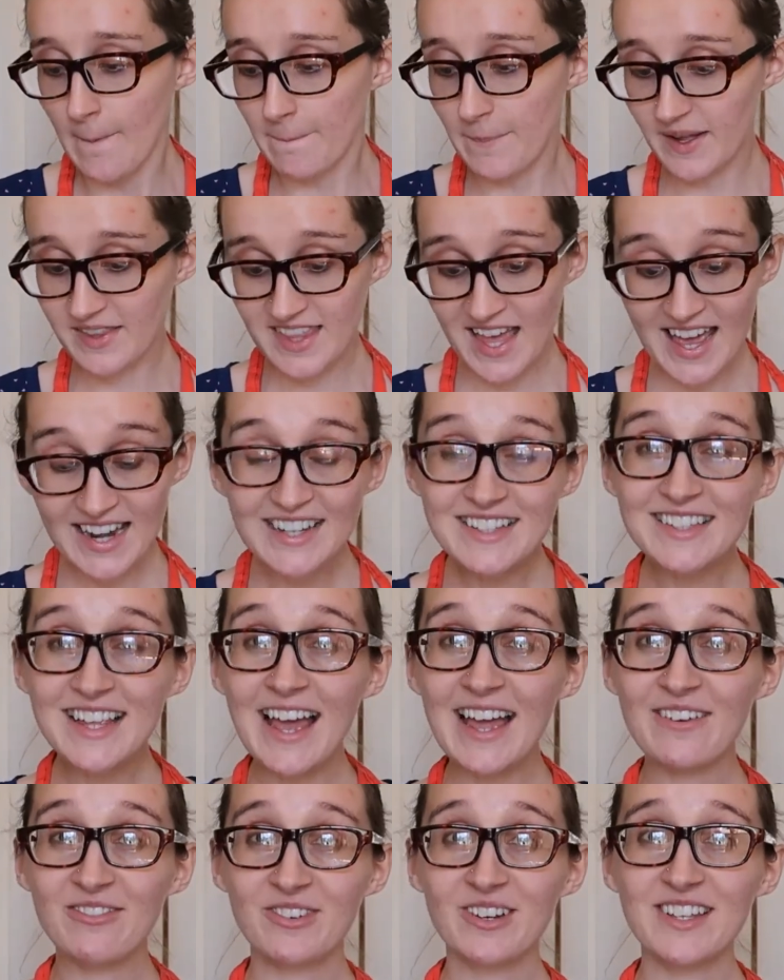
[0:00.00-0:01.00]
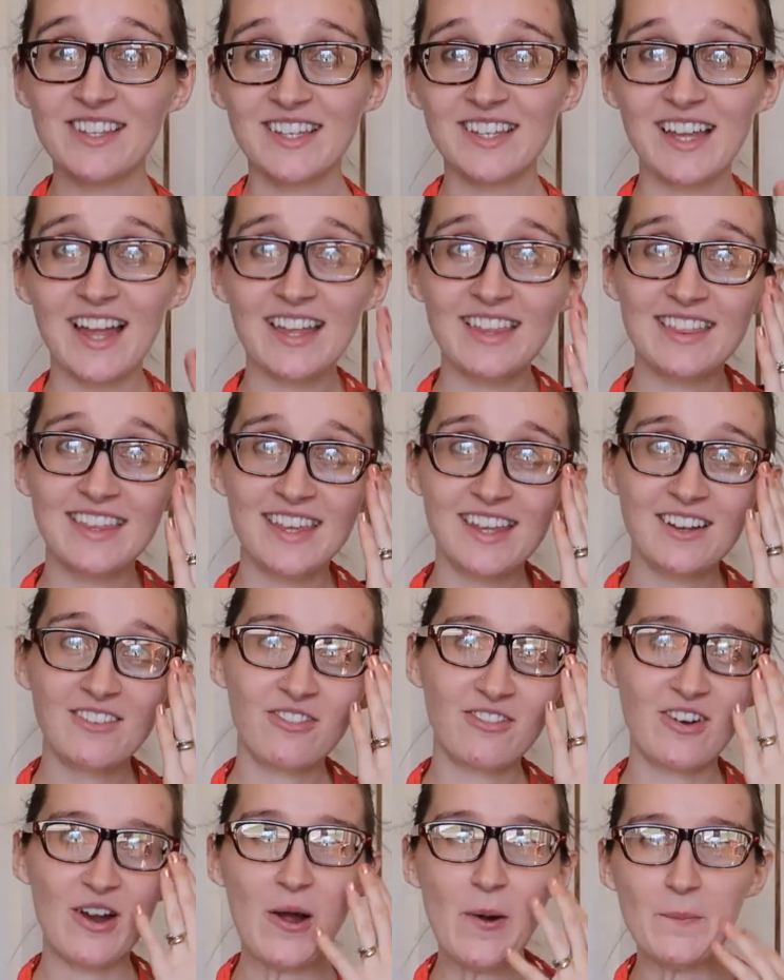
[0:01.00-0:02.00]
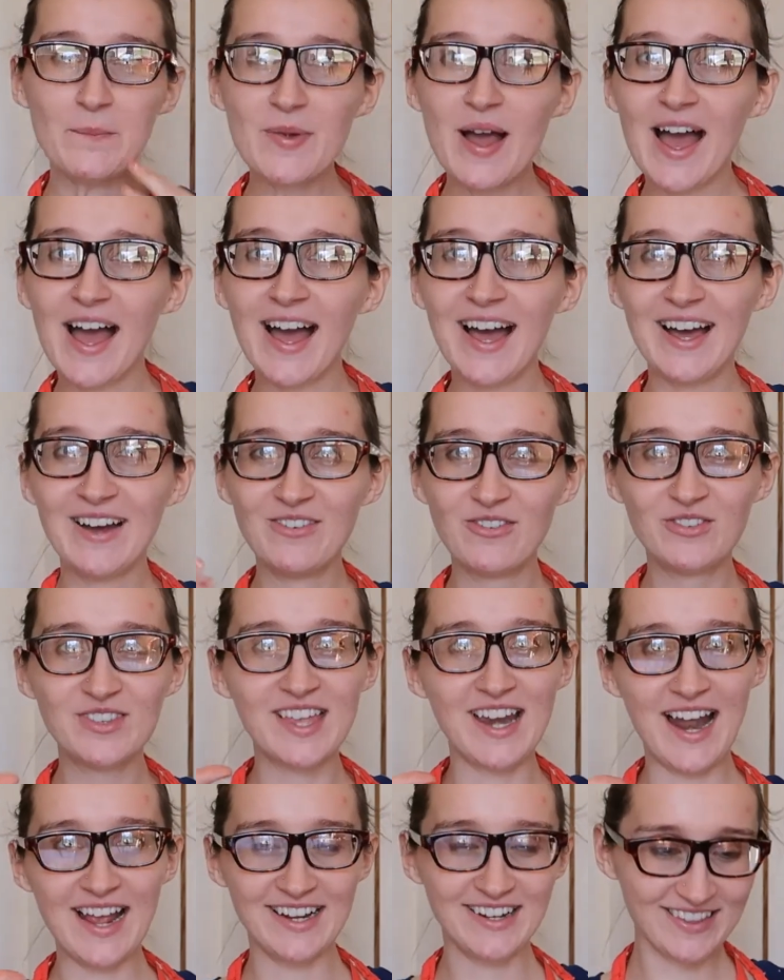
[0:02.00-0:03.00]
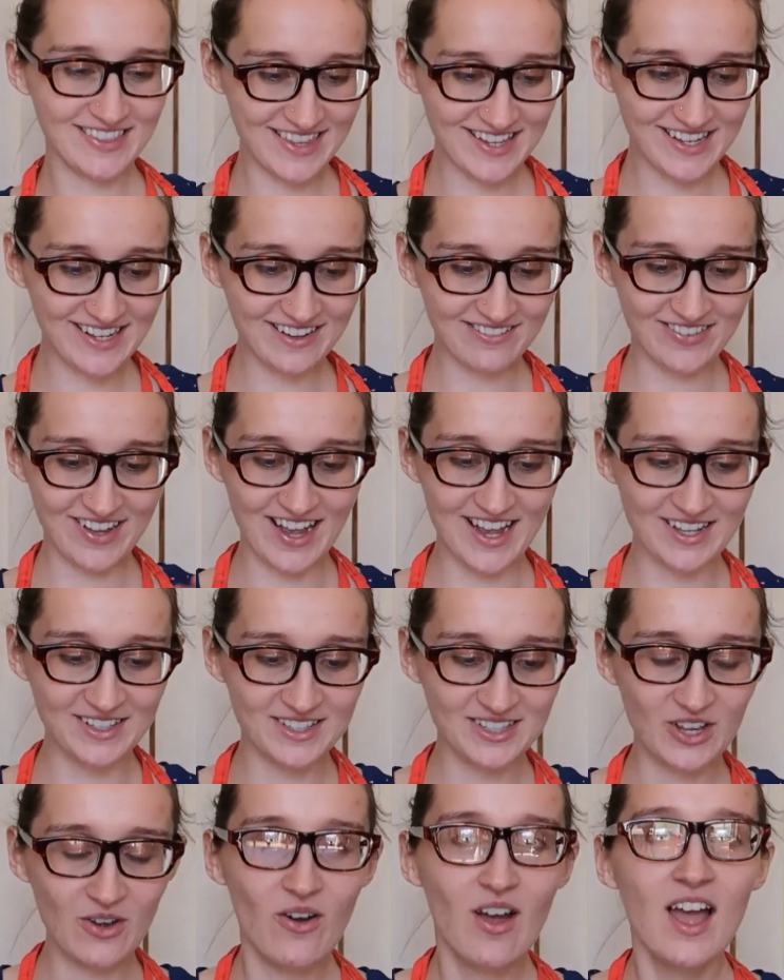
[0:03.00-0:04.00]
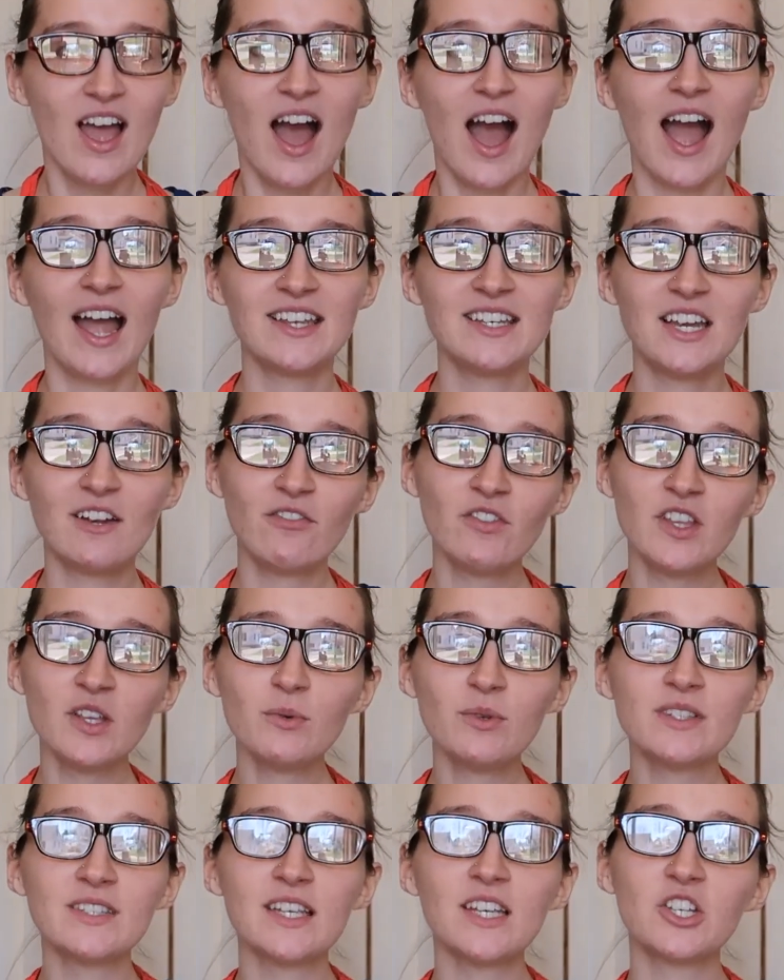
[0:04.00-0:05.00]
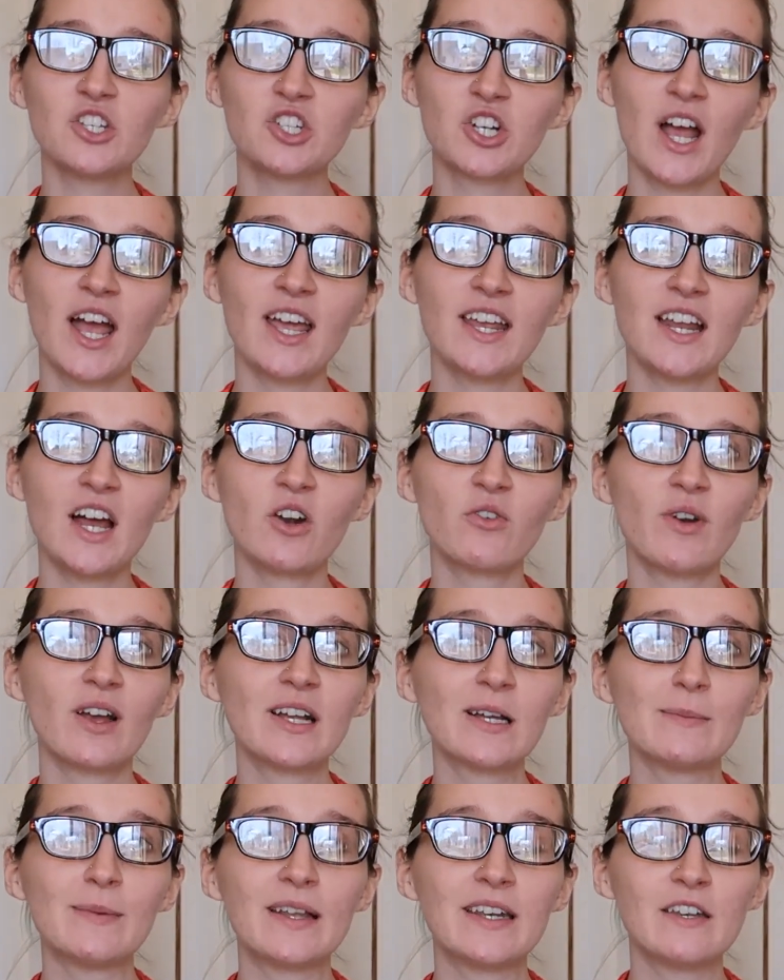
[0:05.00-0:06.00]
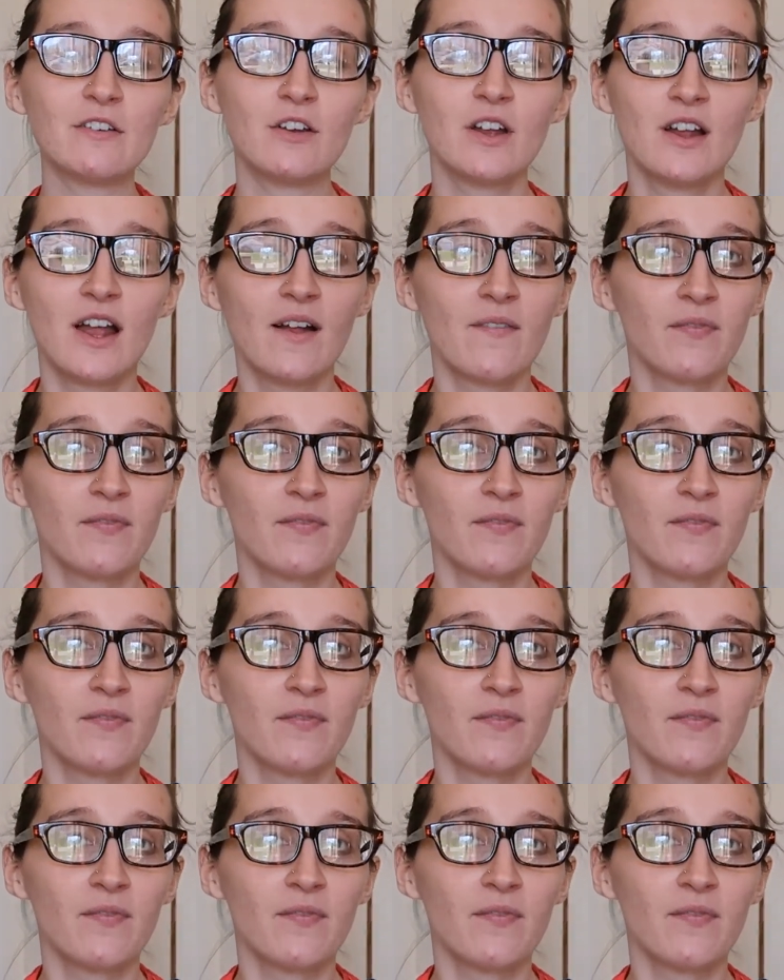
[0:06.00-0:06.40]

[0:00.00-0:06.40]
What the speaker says: But that is everything I think from that I could think of, guys. So I definitely would say try it out, recommend it.